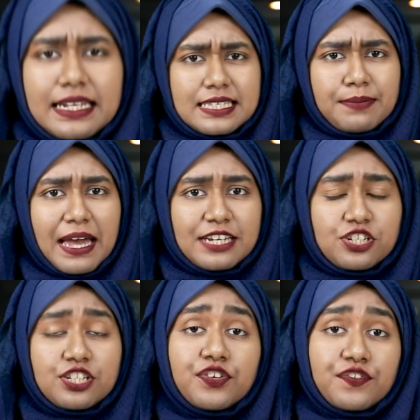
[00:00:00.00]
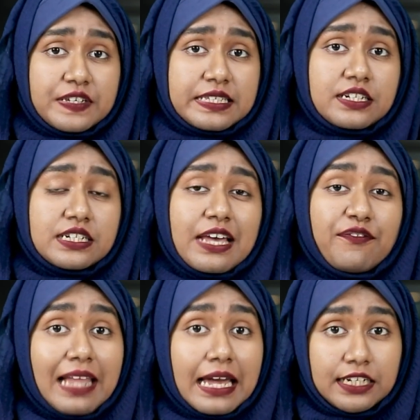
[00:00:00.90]
Let's imagine your visitors
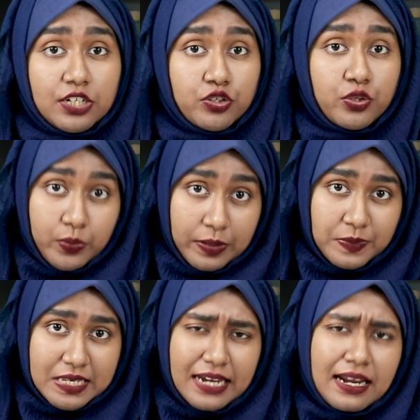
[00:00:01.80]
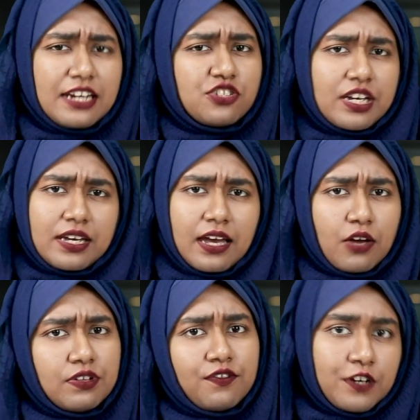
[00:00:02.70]
have landed on your website and checking
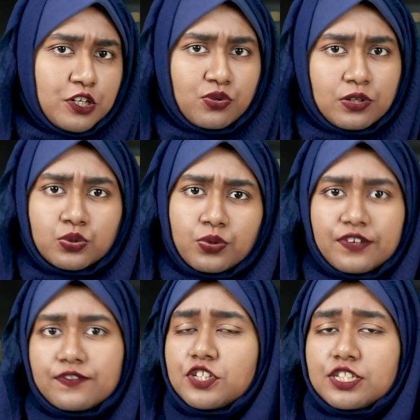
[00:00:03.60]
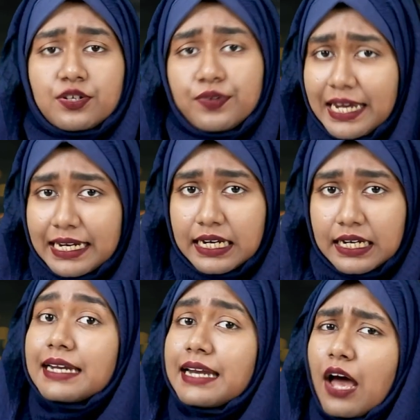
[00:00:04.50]
out the virtual tour you've just created.
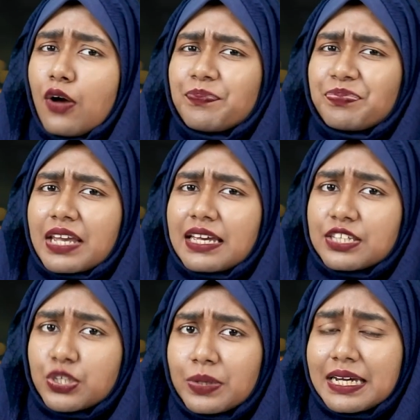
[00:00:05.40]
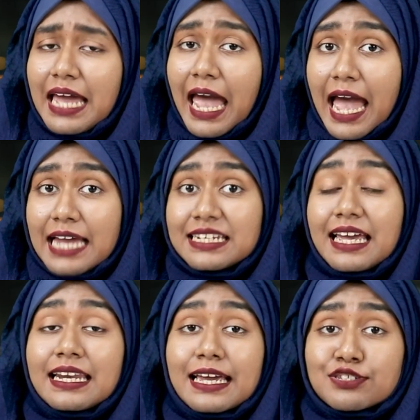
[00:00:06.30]
Now, you can add
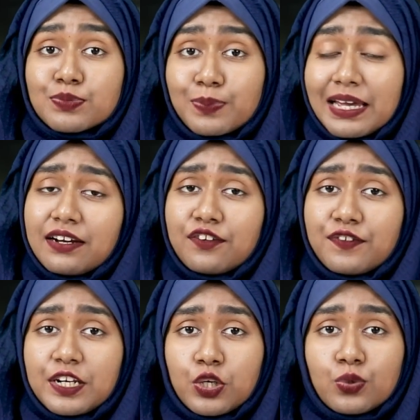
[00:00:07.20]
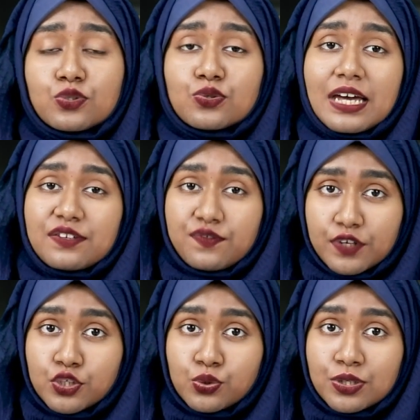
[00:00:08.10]
an explainer video to that
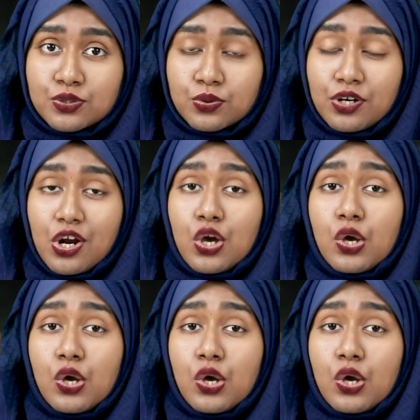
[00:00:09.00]
virtual tour